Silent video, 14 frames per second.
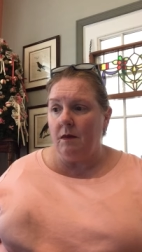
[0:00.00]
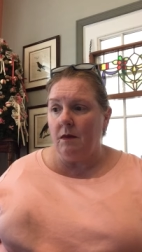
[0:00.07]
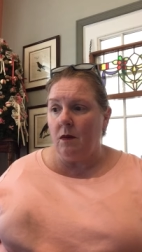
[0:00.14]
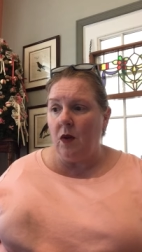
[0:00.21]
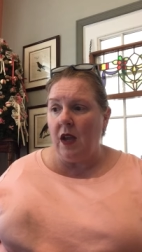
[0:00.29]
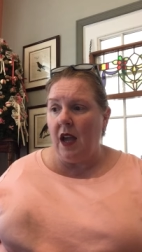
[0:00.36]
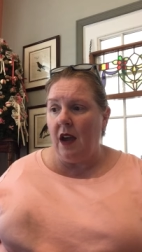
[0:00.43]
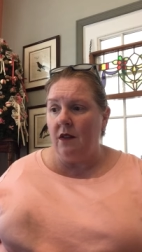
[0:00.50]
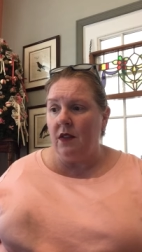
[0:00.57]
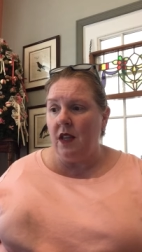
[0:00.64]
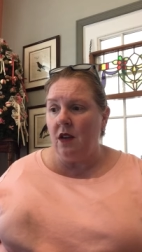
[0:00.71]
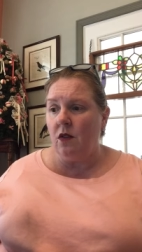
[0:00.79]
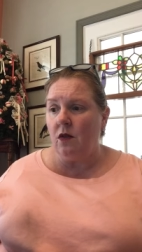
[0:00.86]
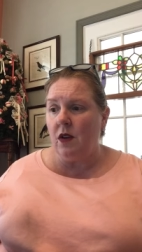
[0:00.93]
we have
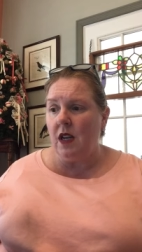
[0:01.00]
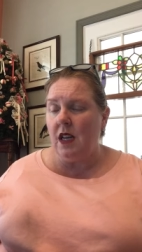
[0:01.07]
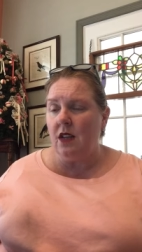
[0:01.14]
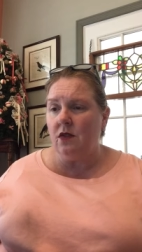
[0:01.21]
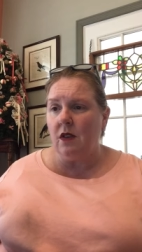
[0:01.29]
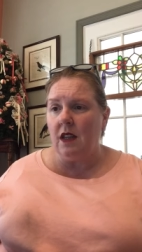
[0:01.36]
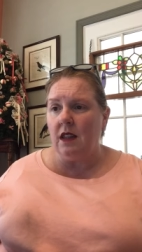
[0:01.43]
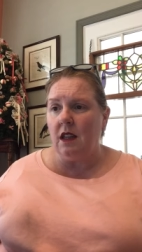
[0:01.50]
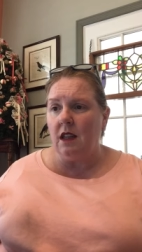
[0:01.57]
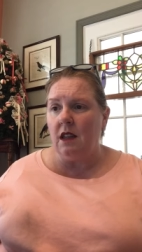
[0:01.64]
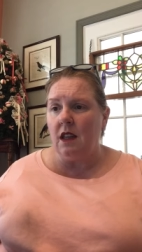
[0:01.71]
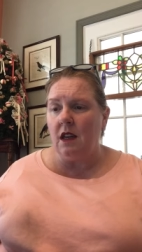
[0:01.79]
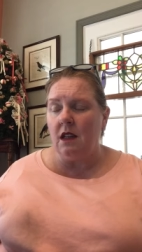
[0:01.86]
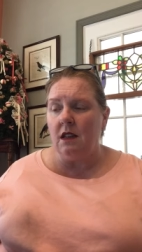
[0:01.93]
the ingredients, right?
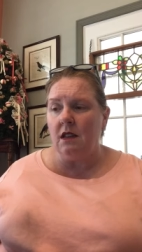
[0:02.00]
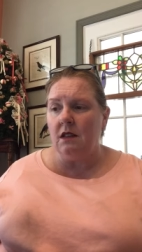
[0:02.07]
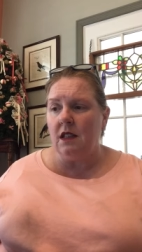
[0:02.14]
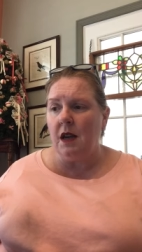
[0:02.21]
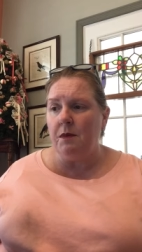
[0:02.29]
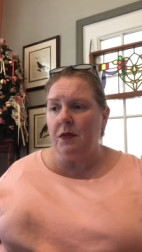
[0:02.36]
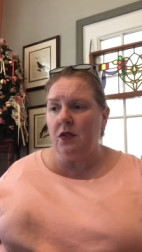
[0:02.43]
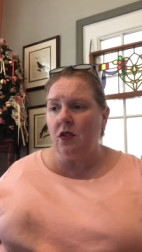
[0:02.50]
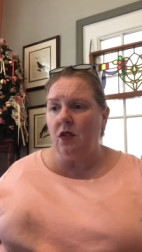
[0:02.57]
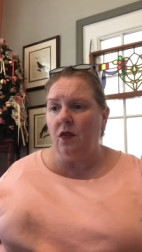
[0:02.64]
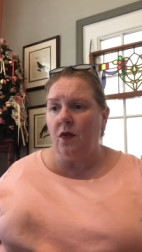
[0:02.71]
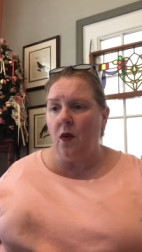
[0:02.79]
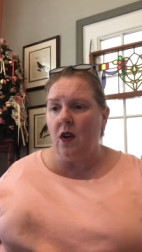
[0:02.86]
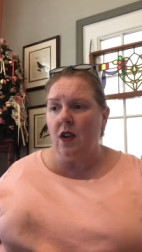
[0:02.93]
The temperature is
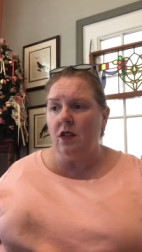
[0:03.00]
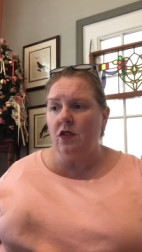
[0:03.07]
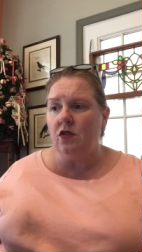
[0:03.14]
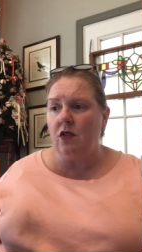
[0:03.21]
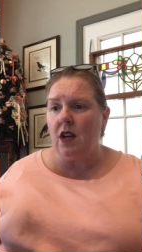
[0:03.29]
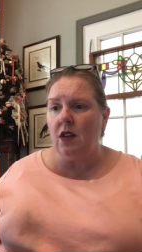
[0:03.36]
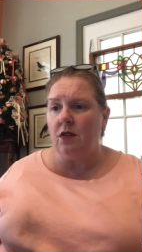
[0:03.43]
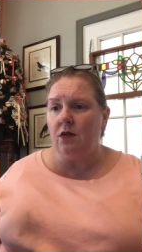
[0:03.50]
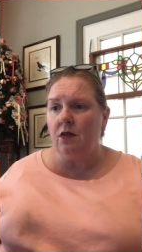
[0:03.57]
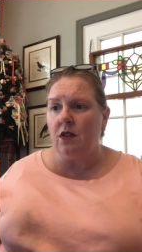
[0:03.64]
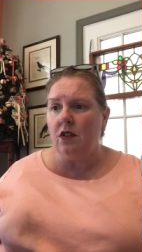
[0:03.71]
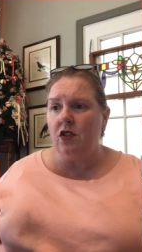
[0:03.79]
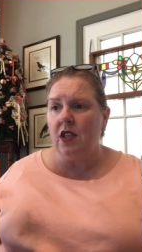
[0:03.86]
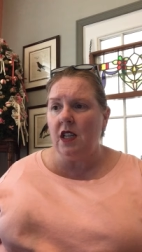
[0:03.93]
for you. Strain it through
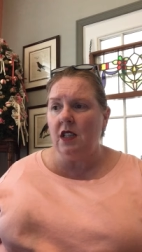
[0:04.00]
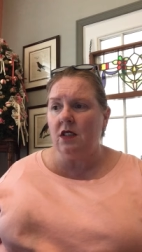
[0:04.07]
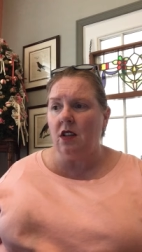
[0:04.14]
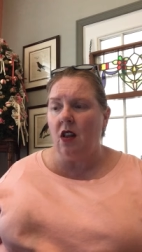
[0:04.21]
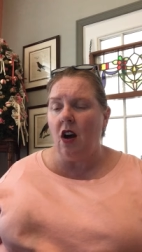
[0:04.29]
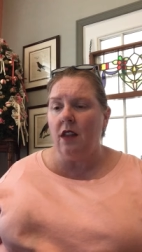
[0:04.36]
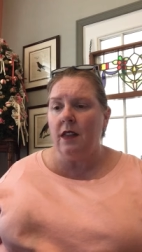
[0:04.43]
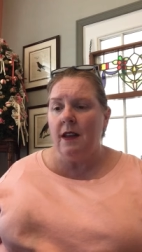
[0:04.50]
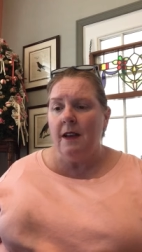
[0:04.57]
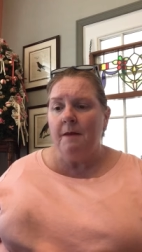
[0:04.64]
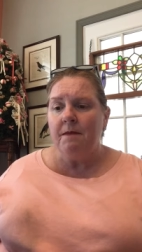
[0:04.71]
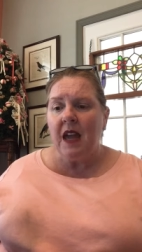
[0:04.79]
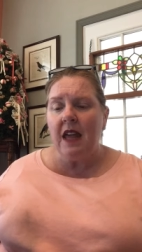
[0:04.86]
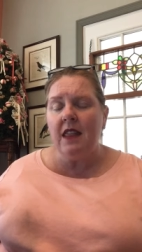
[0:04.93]
the cheesecloth.
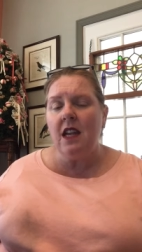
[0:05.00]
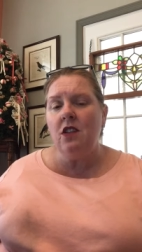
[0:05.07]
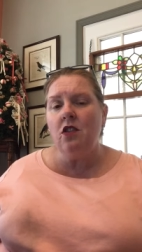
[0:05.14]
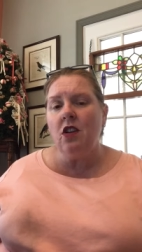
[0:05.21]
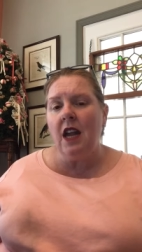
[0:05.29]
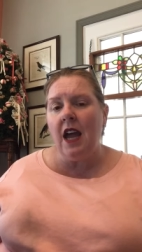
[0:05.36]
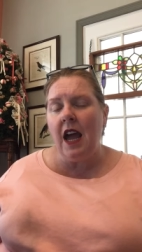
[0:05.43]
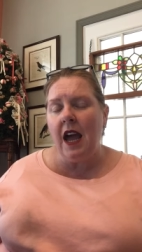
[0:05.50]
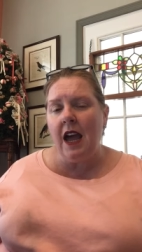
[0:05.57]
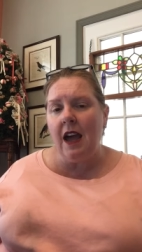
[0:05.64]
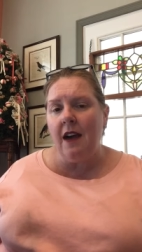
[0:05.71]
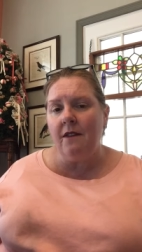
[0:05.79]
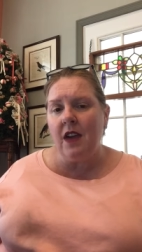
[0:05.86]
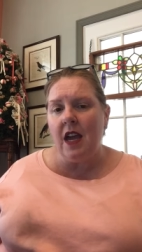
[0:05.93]
And then you're going to
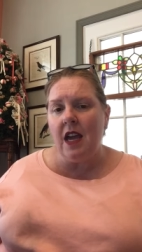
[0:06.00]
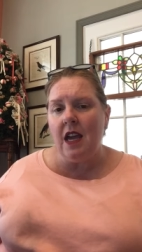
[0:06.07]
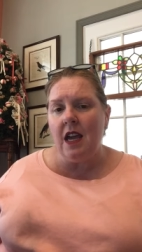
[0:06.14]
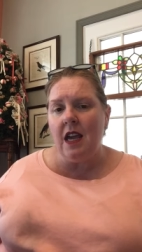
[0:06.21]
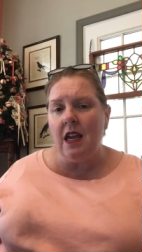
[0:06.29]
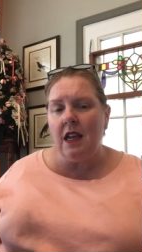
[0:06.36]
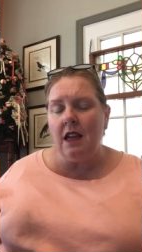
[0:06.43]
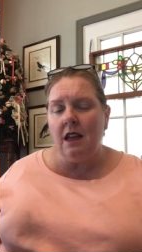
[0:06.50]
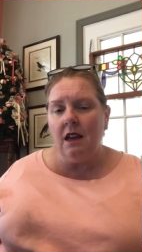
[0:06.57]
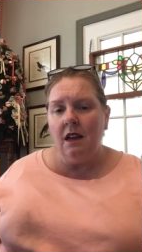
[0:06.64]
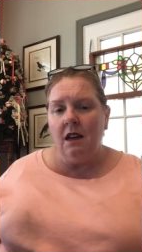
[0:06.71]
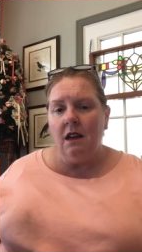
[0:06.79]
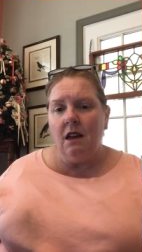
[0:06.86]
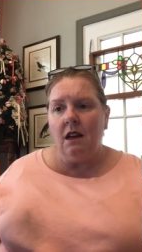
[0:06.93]
have a
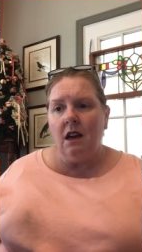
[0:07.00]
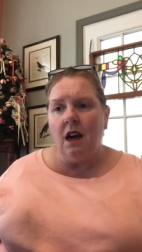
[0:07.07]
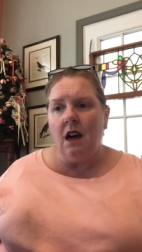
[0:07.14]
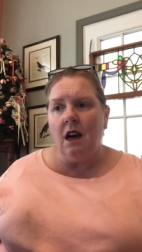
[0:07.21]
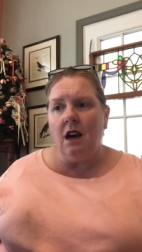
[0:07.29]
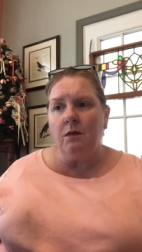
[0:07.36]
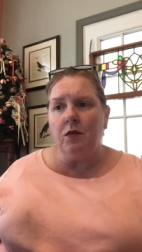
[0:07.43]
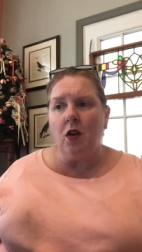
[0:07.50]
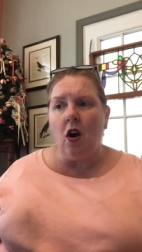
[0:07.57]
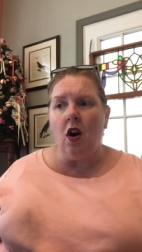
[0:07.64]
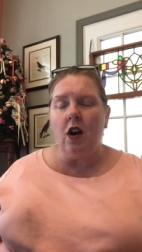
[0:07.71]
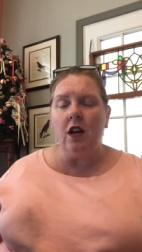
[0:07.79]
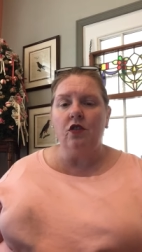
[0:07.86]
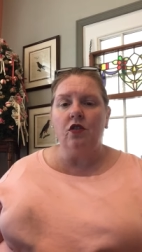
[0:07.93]

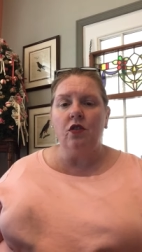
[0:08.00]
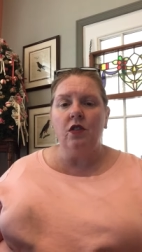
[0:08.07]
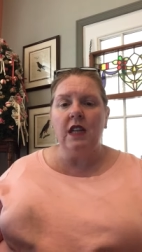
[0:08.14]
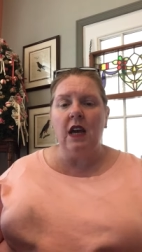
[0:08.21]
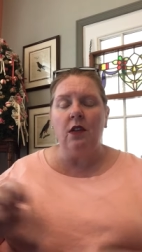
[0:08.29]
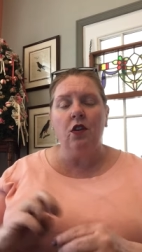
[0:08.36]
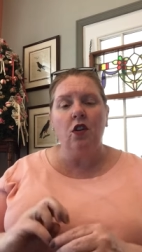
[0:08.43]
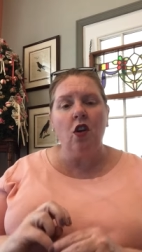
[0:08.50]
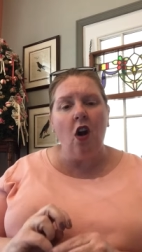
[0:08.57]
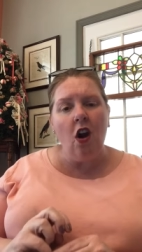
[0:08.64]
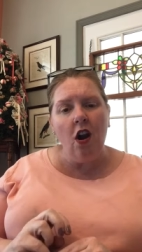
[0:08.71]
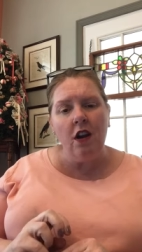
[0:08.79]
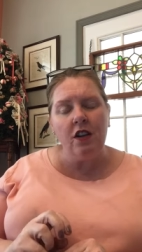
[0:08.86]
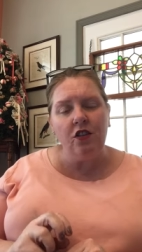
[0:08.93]
garnish. Now, the
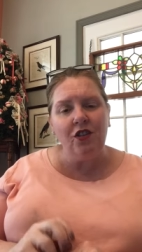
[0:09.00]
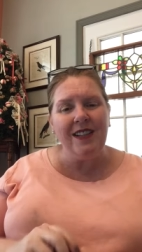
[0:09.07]
garnish